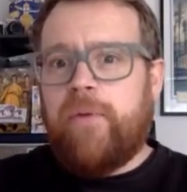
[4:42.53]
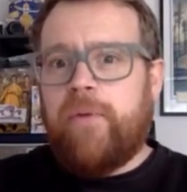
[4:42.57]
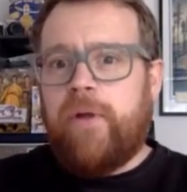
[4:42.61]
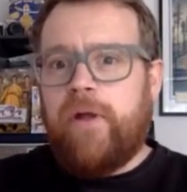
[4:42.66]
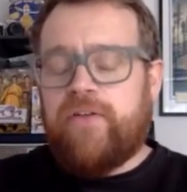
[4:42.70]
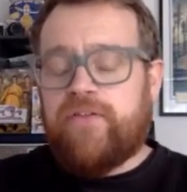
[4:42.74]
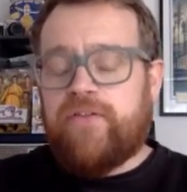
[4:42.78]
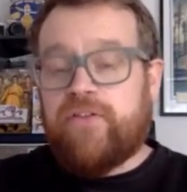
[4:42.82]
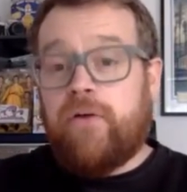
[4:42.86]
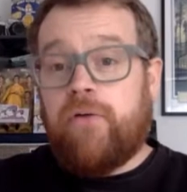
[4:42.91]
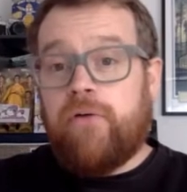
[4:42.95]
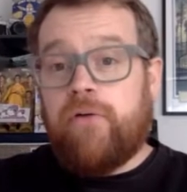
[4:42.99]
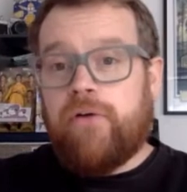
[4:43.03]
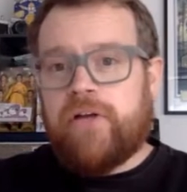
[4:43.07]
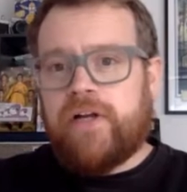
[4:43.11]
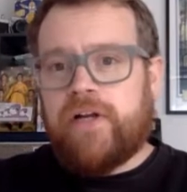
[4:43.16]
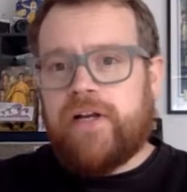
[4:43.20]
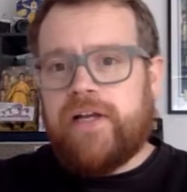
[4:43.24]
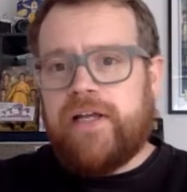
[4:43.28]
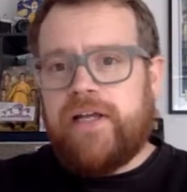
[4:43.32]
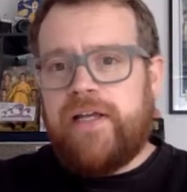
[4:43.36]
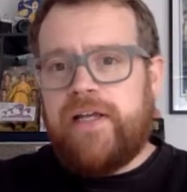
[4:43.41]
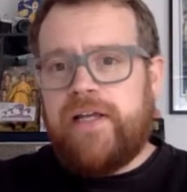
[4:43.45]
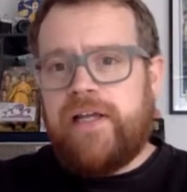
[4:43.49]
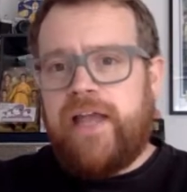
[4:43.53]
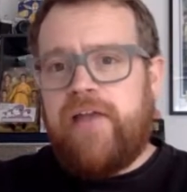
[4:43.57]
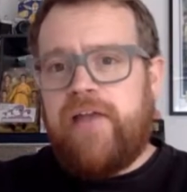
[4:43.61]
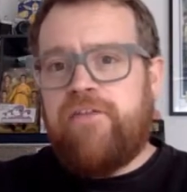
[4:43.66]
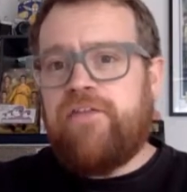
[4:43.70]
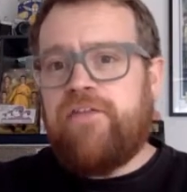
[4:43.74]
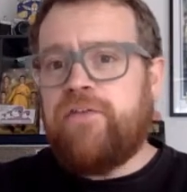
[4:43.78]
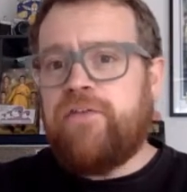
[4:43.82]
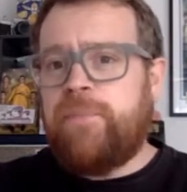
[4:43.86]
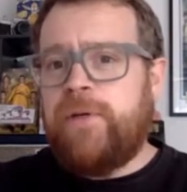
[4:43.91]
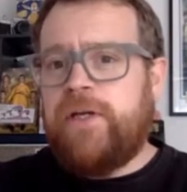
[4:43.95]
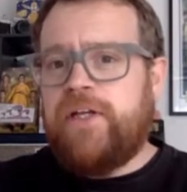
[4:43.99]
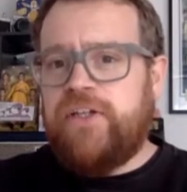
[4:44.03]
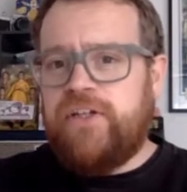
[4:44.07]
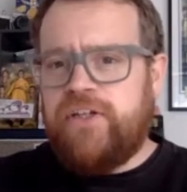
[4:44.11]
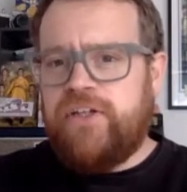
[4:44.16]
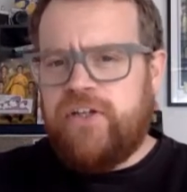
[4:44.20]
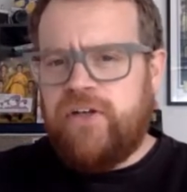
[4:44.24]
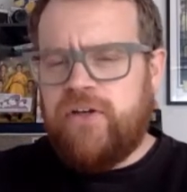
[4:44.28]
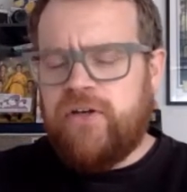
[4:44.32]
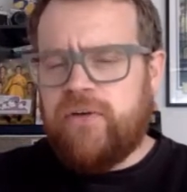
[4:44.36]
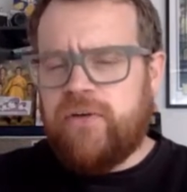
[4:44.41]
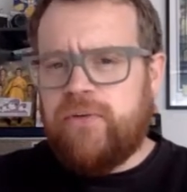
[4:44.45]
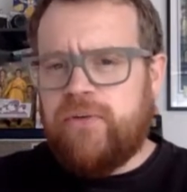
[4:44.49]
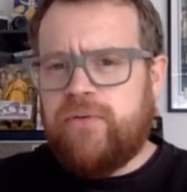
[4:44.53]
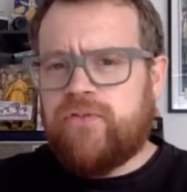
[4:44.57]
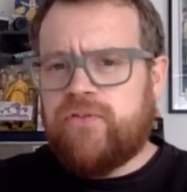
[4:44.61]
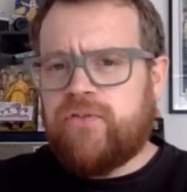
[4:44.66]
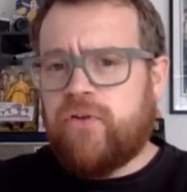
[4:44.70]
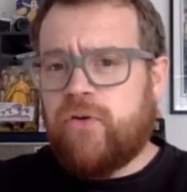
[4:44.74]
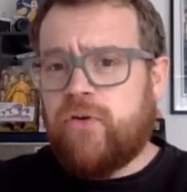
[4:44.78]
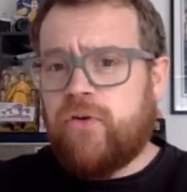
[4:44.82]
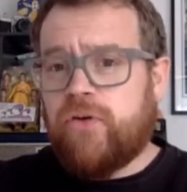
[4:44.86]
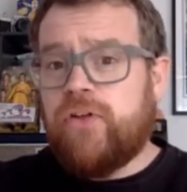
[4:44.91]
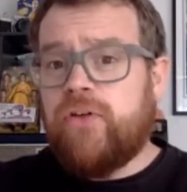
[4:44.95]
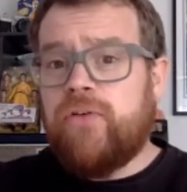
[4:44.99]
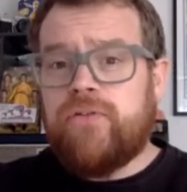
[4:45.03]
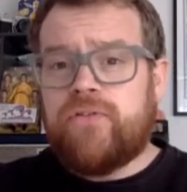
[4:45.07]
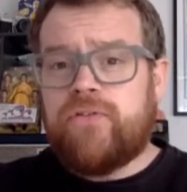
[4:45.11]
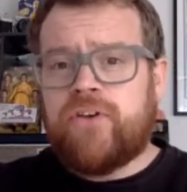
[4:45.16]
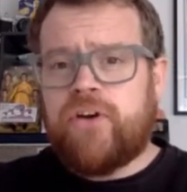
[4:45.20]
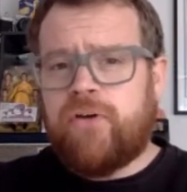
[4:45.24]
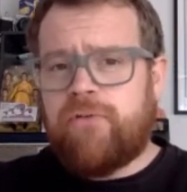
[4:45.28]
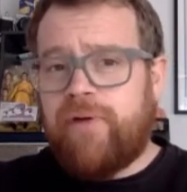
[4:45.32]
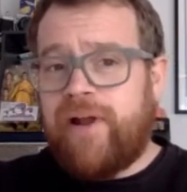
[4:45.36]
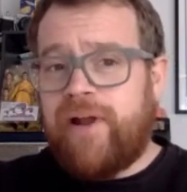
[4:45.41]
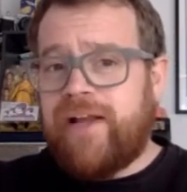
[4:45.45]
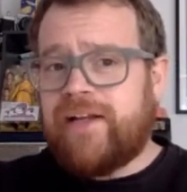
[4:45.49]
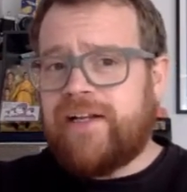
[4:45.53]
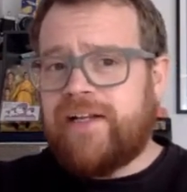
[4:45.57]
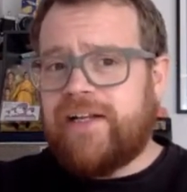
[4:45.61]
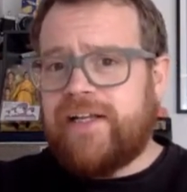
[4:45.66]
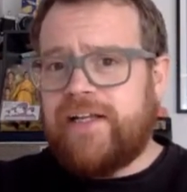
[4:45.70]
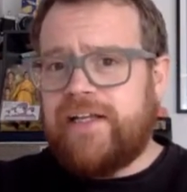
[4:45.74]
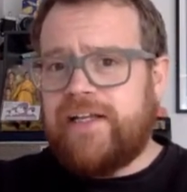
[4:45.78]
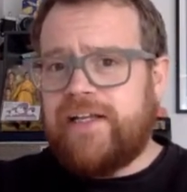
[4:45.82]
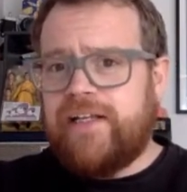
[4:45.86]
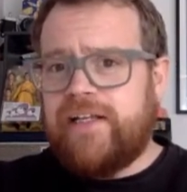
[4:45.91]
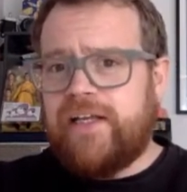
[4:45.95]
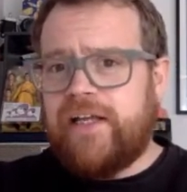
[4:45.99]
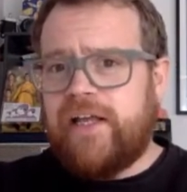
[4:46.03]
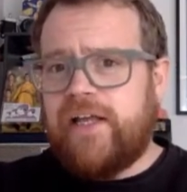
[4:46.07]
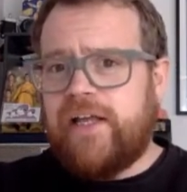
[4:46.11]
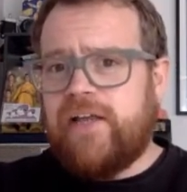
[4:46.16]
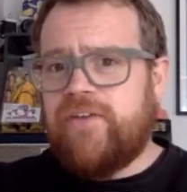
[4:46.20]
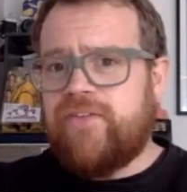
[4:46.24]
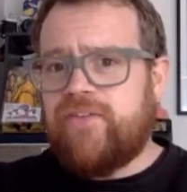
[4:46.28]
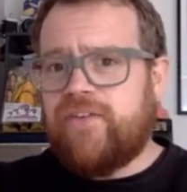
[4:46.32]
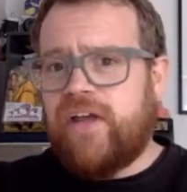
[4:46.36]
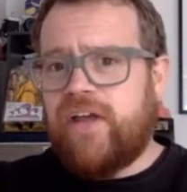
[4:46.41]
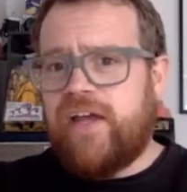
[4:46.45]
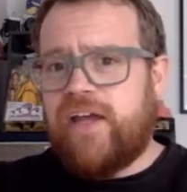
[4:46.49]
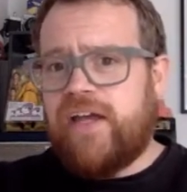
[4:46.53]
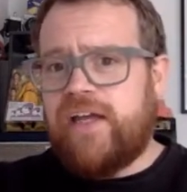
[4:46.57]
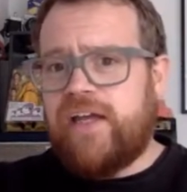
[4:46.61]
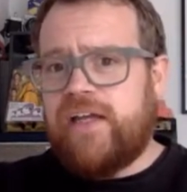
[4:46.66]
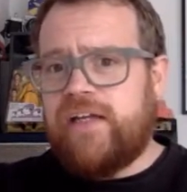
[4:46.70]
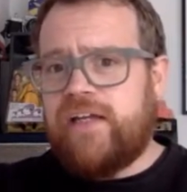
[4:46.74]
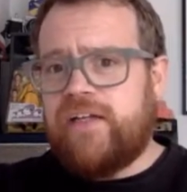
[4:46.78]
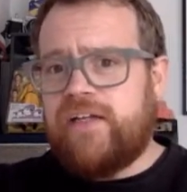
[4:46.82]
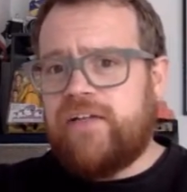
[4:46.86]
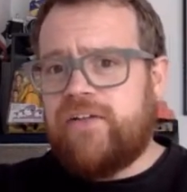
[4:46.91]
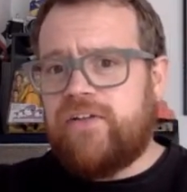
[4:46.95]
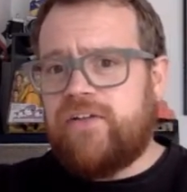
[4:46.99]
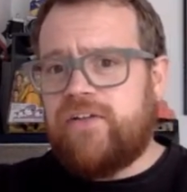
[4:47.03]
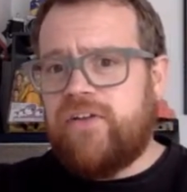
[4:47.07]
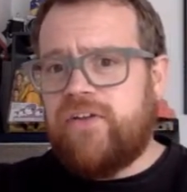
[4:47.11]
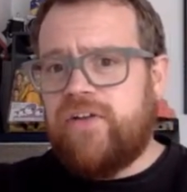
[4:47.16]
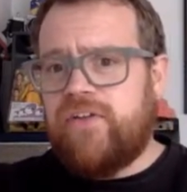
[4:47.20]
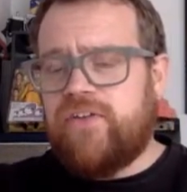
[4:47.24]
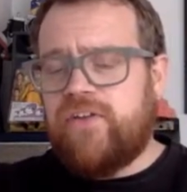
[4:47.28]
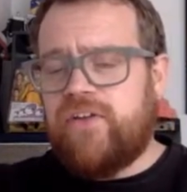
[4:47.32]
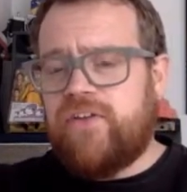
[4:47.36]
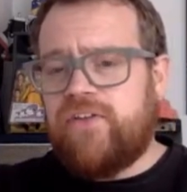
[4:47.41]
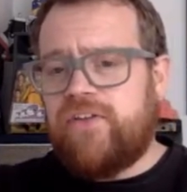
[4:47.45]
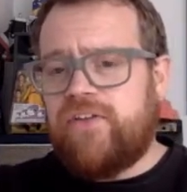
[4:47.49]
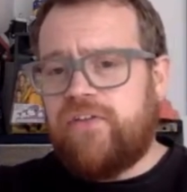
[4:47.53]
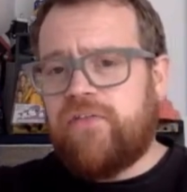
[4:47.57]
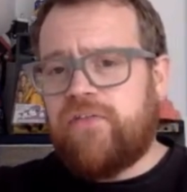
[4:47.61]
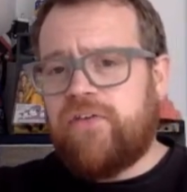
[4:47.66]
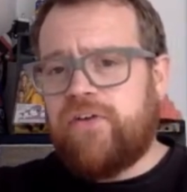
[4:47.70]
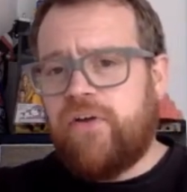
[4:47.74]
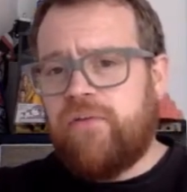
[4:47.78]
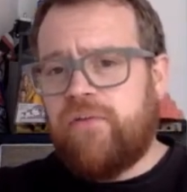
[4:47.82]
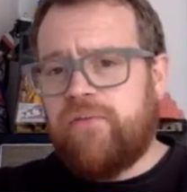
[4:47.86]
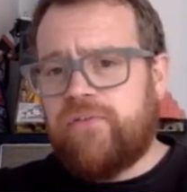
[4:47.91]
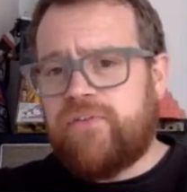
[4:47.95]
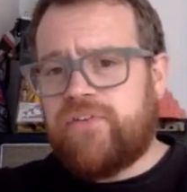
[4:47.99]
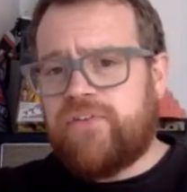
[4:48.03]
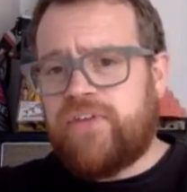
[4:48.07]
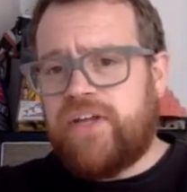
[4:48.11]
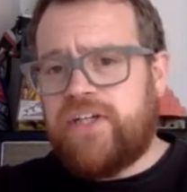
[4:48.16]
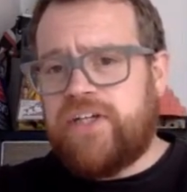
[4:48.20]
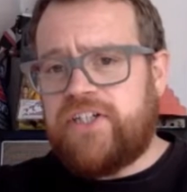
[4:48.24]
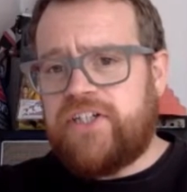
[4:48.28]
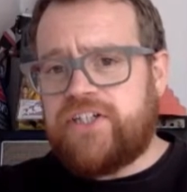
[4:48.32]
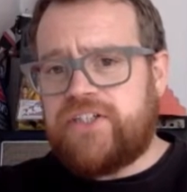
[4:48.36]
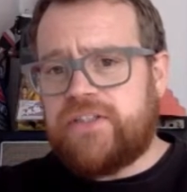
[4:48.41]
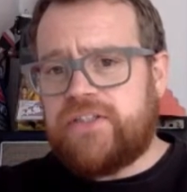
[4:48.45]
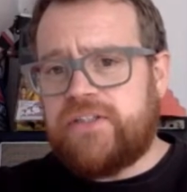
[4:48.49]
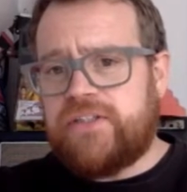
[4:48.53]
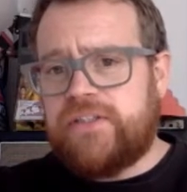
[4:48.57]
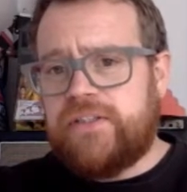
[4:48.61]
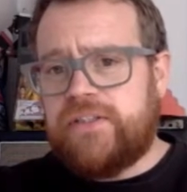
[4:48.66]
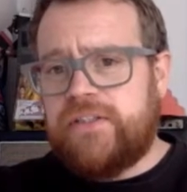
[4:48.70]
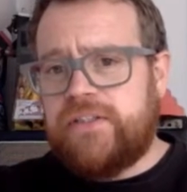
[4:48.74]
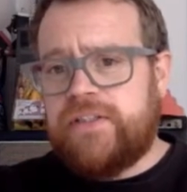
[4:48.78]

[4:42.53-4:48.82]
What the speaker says: historically. If it's been used or used correctly is a different conversation.